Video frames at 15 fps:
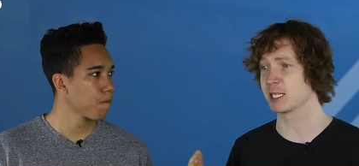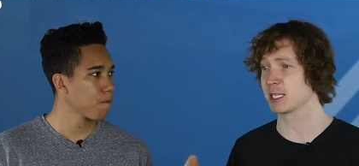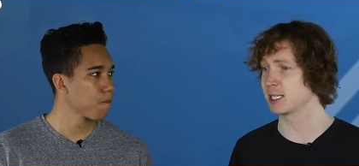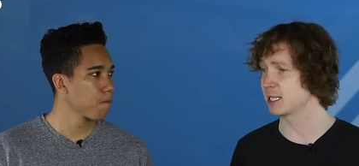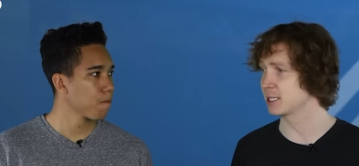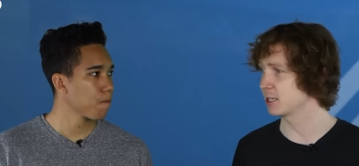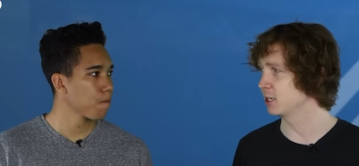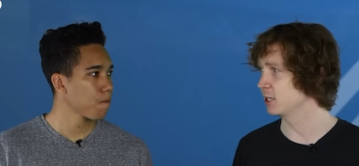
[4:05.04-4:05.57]
Speaker 1: his
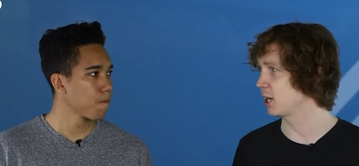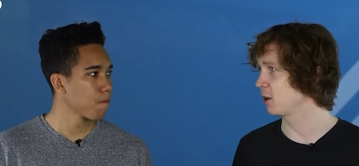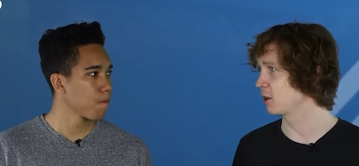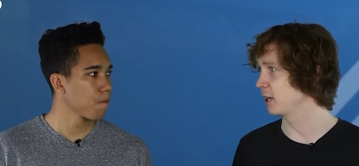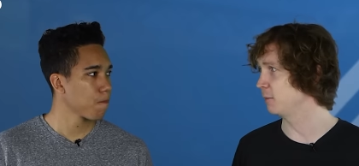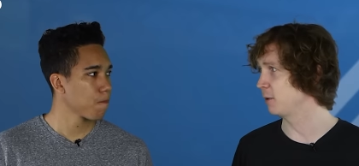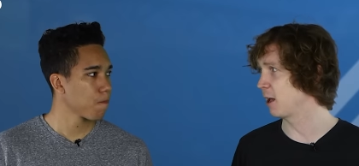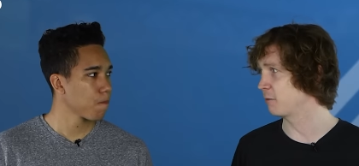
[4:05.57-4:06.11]
assistant
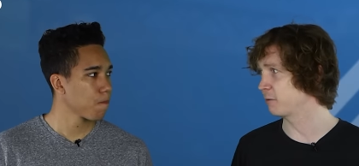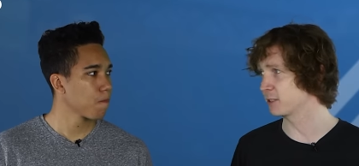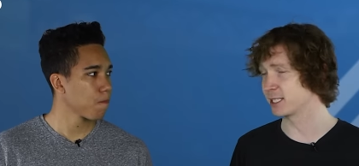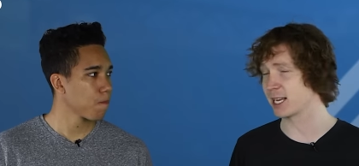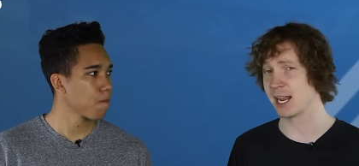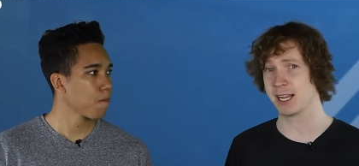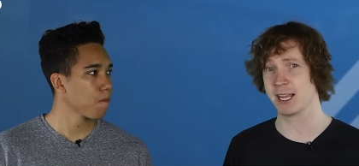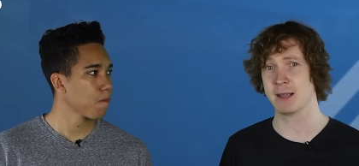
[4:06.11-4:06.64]
Joachim Löw to
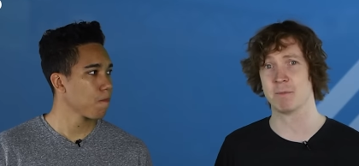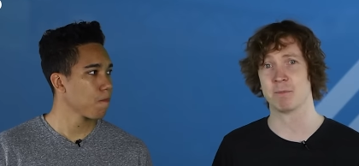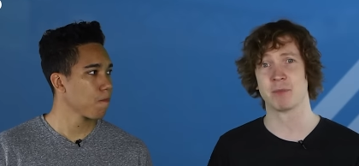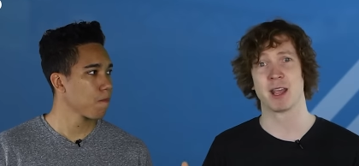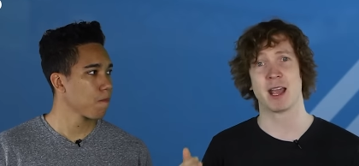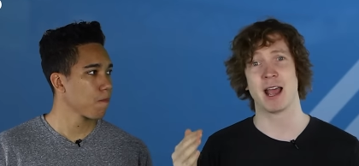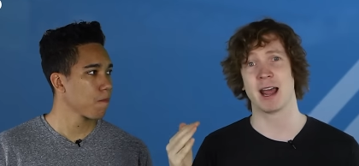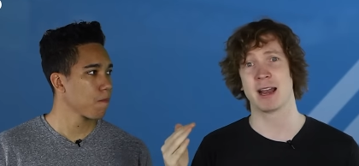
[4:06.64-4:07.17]
take it,
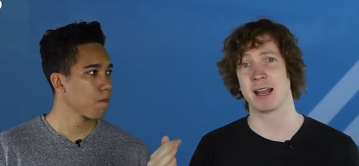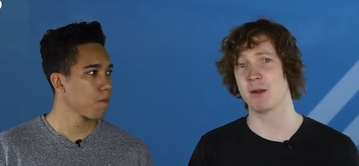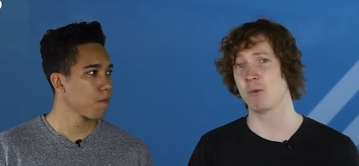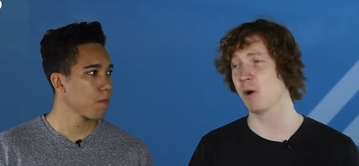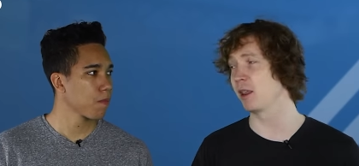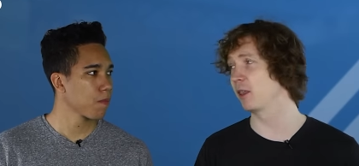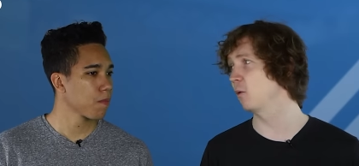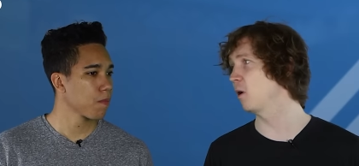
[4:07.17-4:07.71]
and they
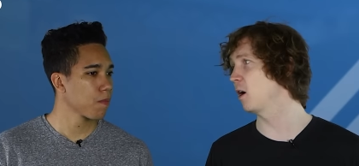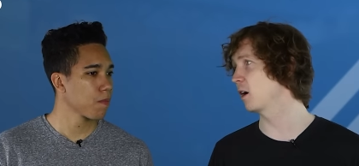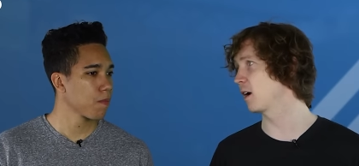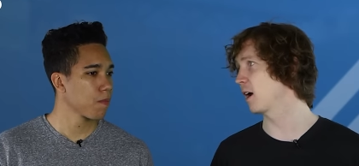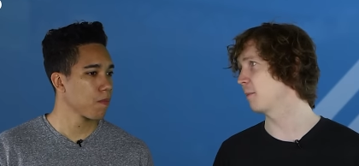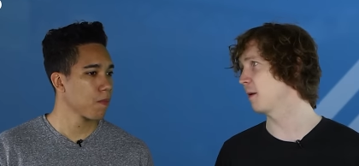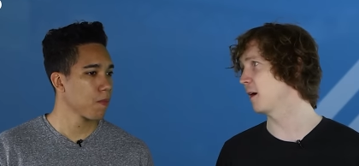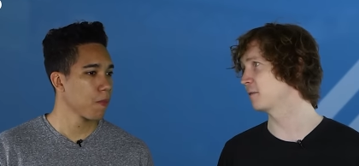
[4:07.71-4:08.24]
won the World
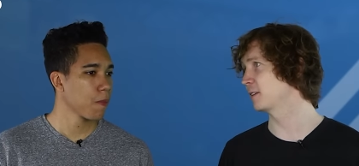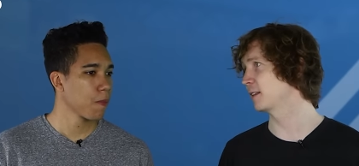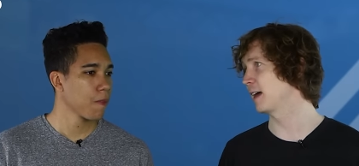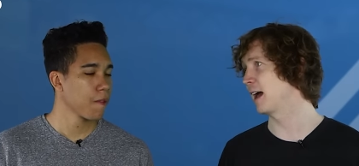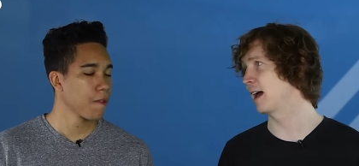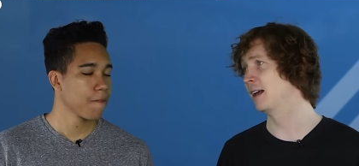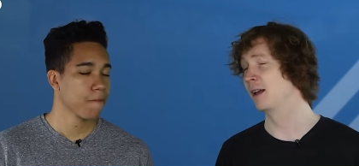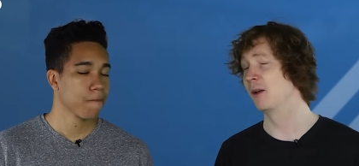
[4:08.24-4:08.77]
Cup after
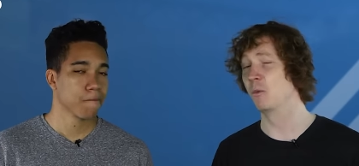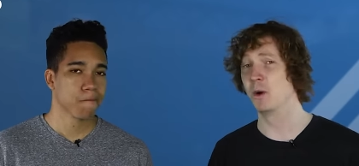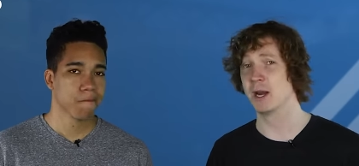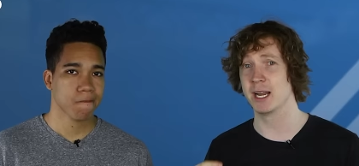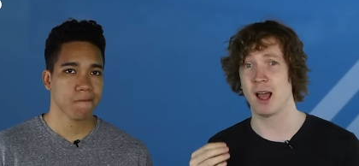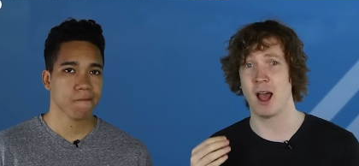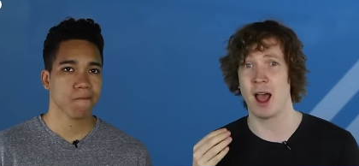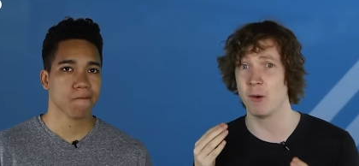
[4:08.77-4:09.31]
that.
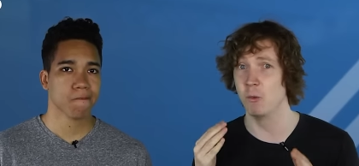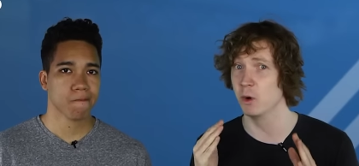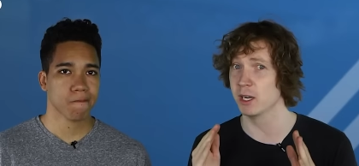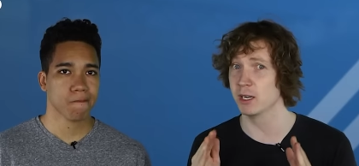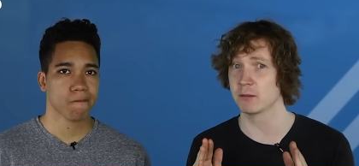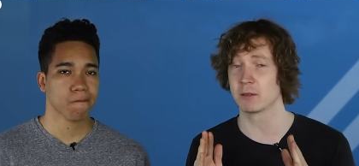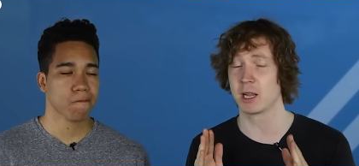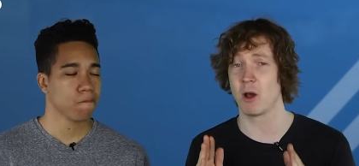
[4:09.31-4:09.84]
We, I
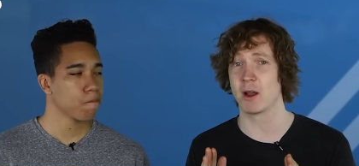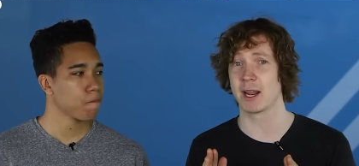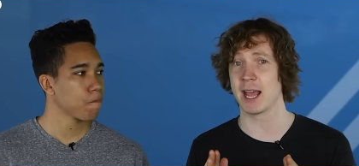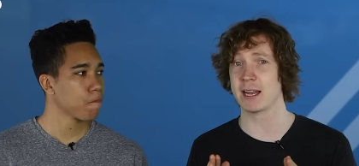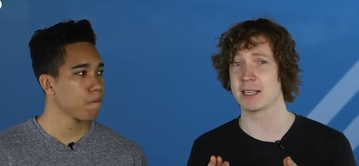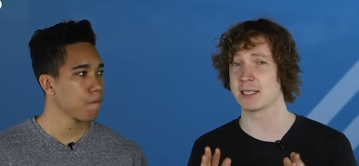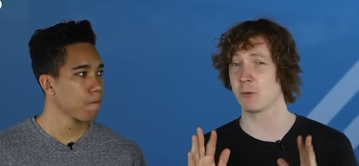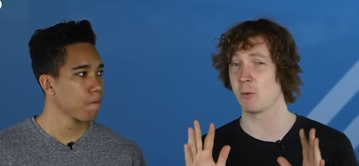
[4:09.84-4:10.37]
wouldn't go
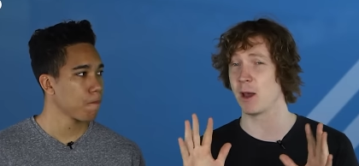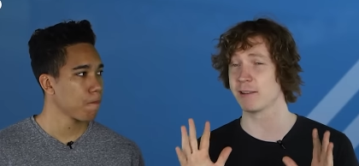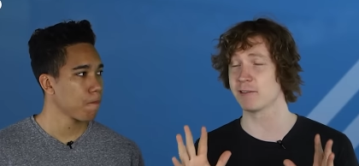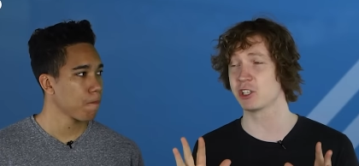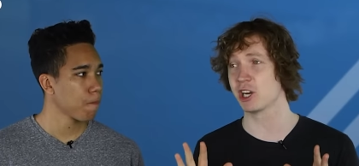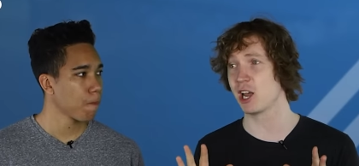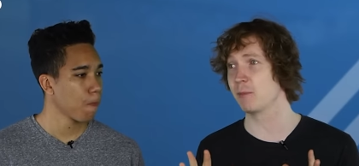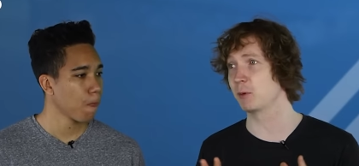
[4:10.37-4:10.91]
against whether
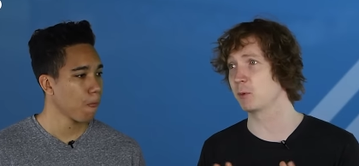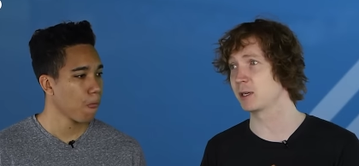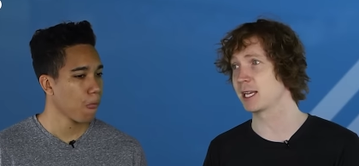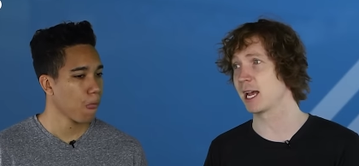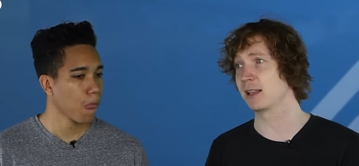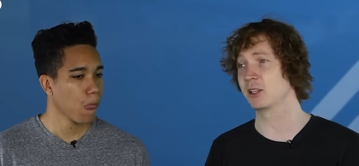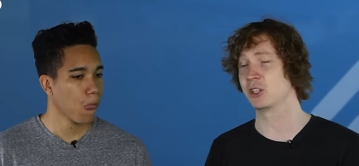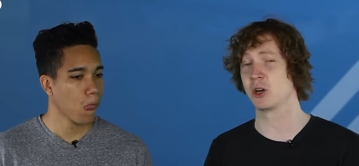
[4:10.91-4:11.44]
a German would
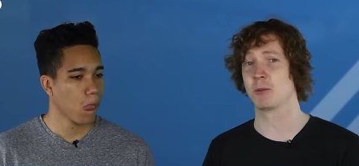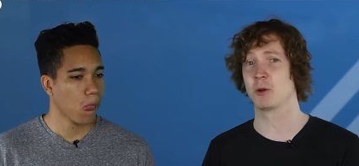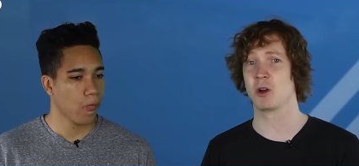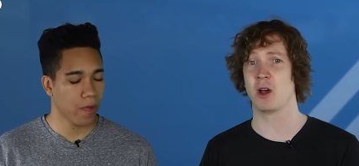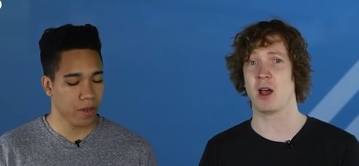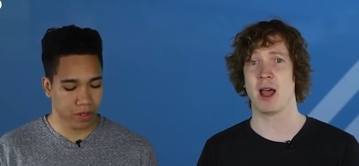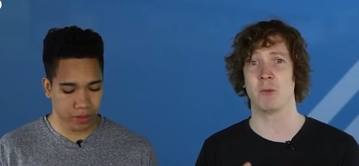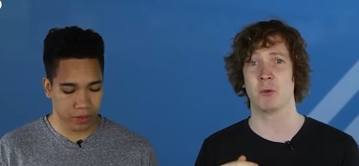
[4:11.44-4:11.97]
take the job or
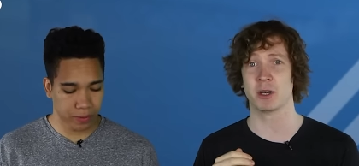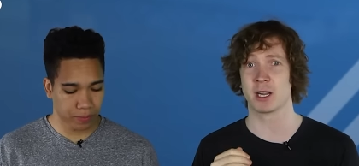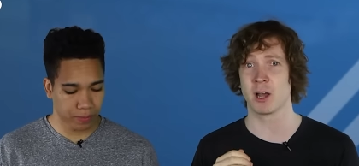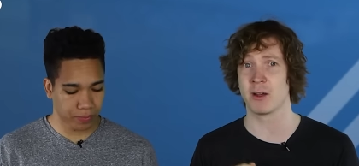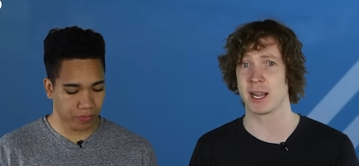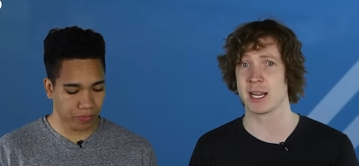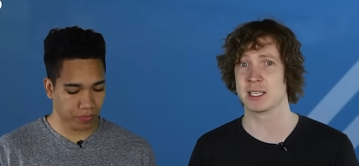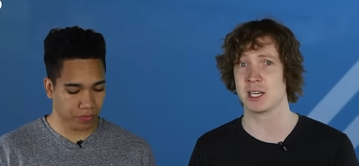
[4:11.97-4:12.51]
not. I wouldn't go
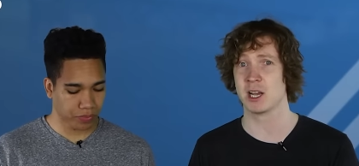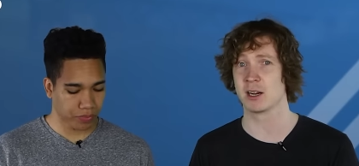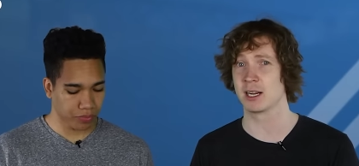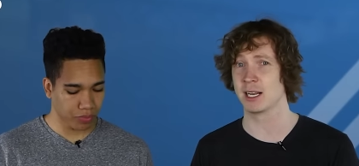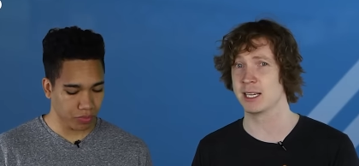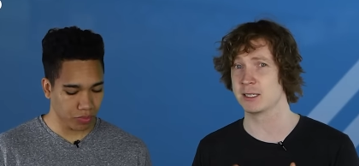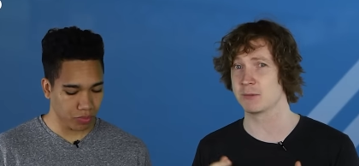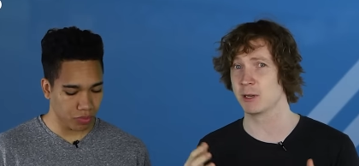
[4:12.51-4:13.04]
against Jurgen
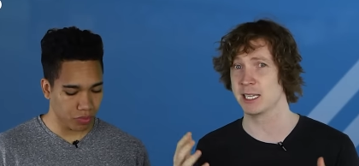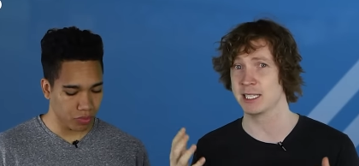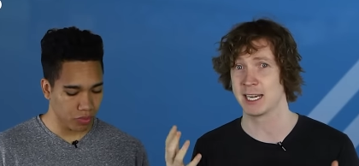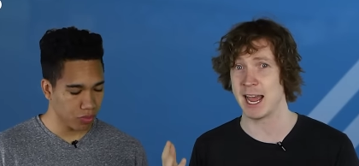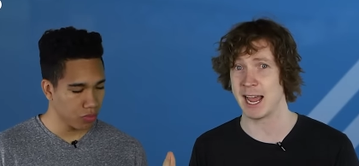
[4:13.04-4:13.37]
Klinsmann. He's an